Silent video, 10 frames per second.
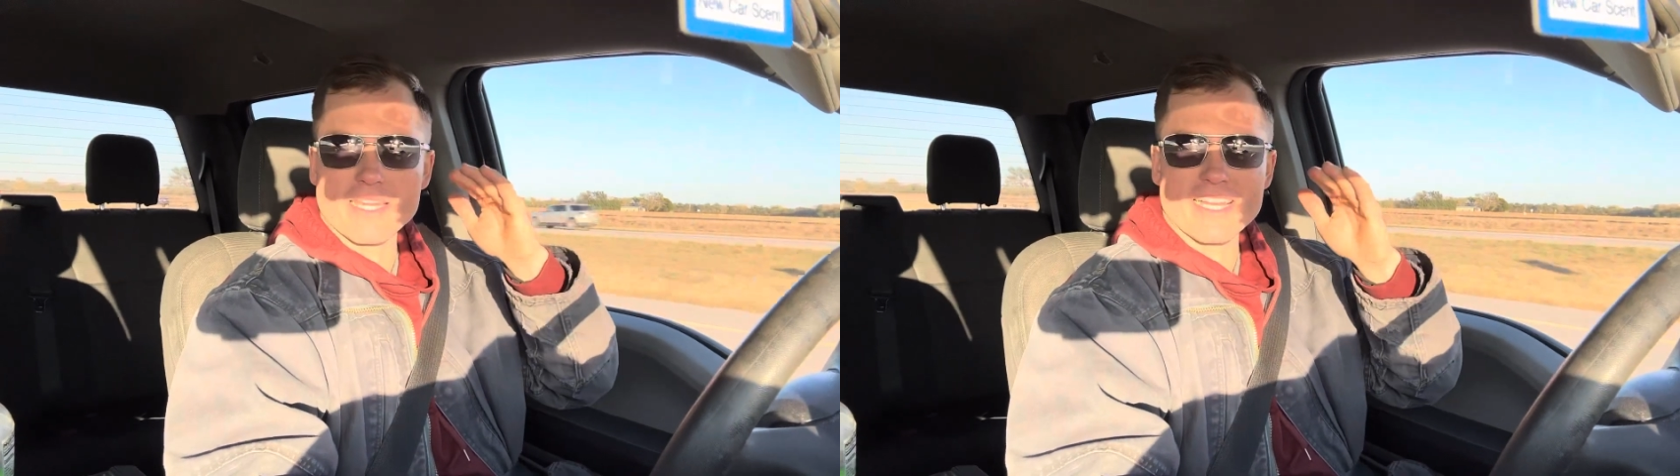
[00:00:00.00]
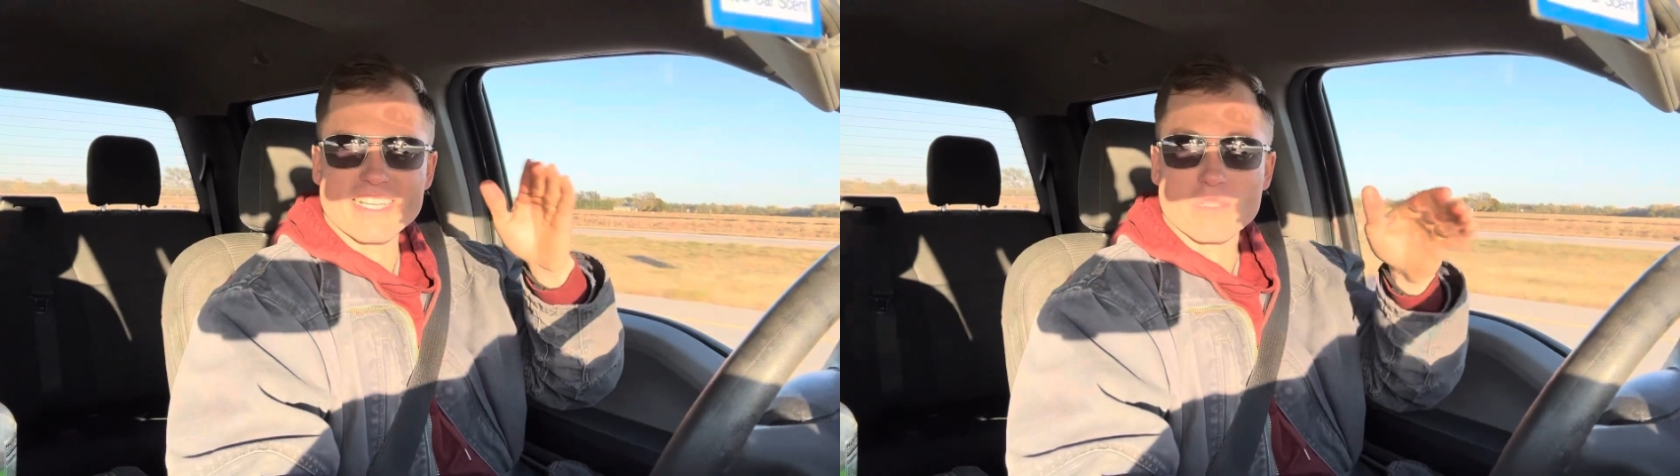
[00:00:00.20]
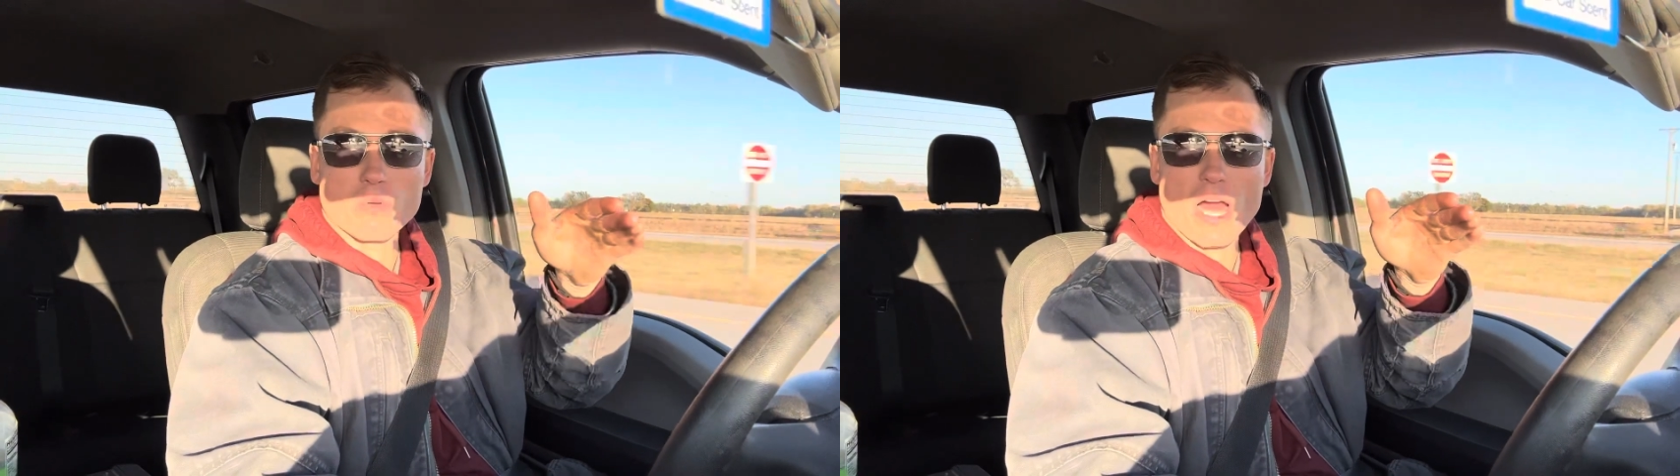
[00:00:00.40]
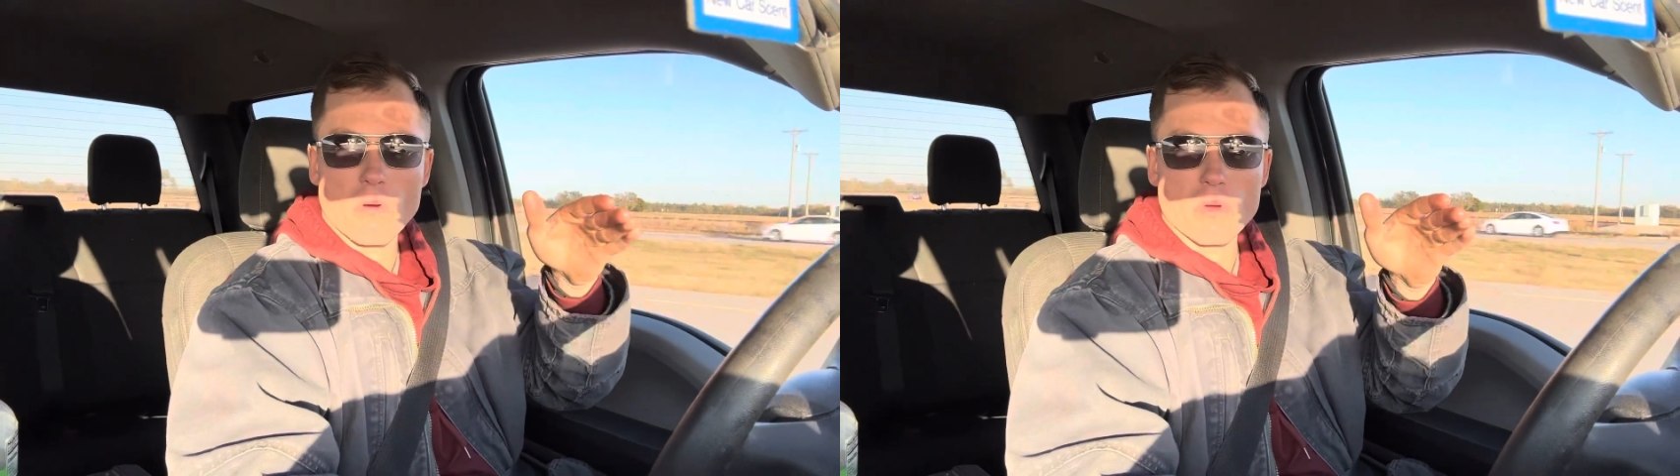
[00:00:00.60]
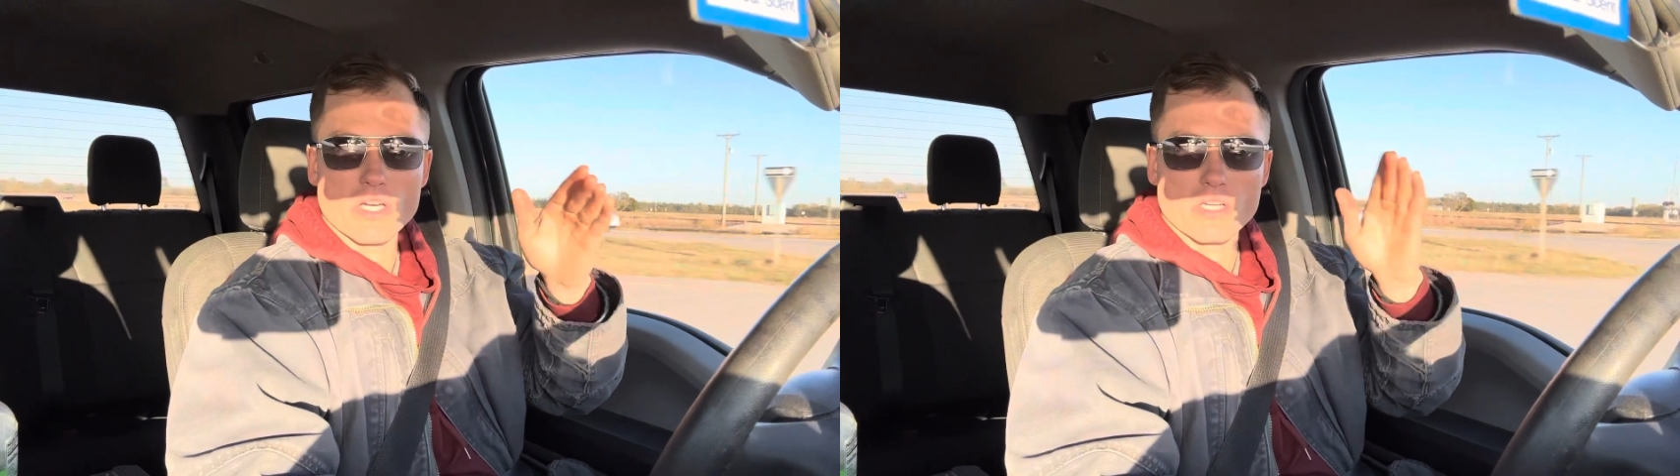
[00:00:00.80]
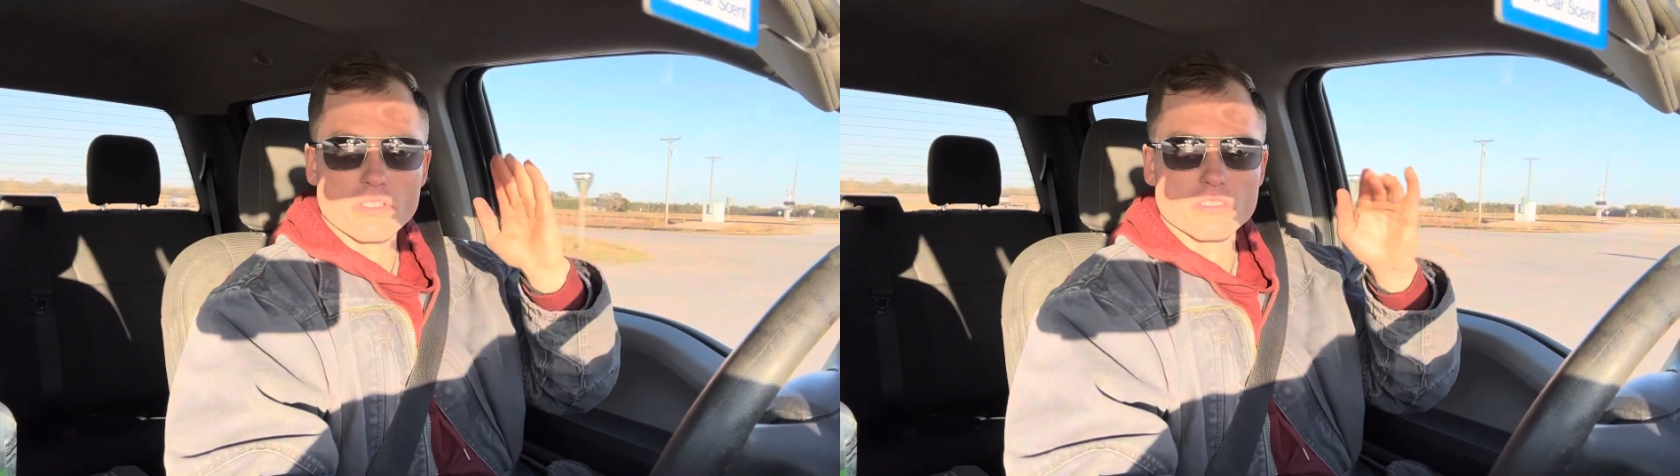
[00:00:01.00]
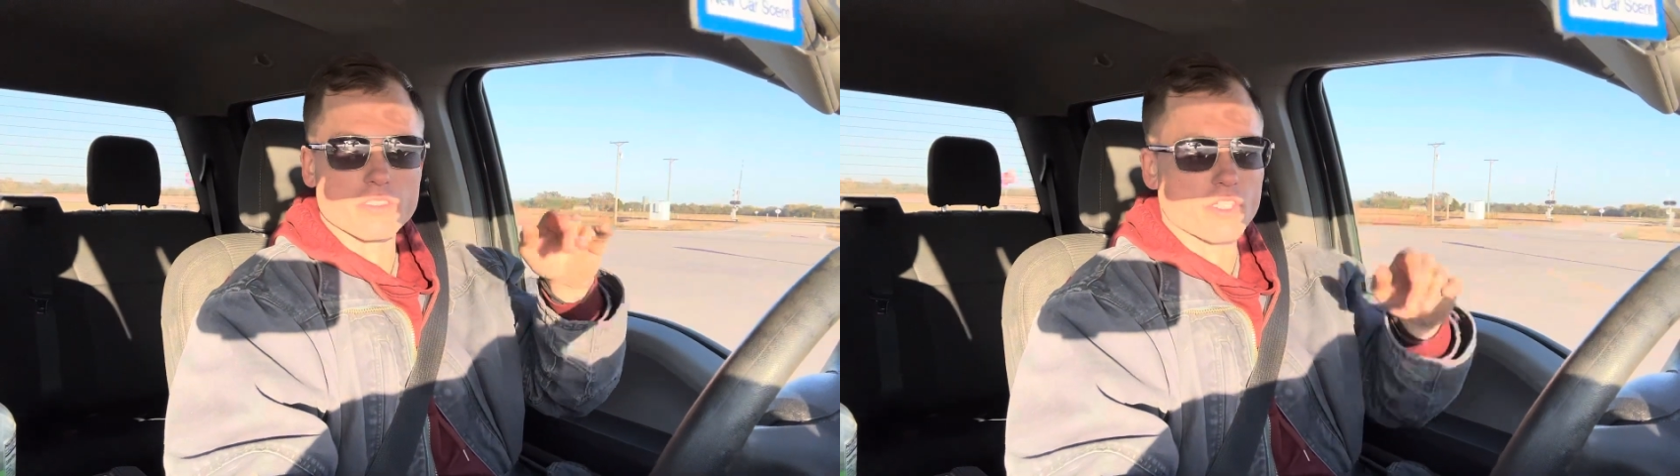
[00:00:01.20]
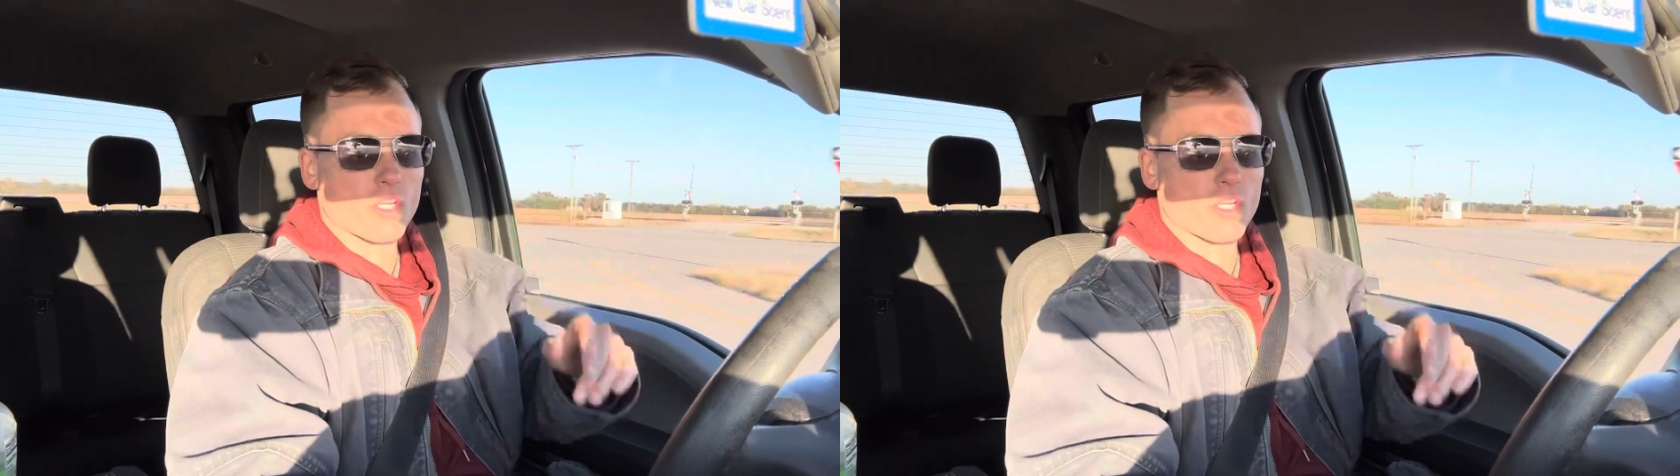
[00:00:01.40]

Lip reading: at like the Brian Whitakers.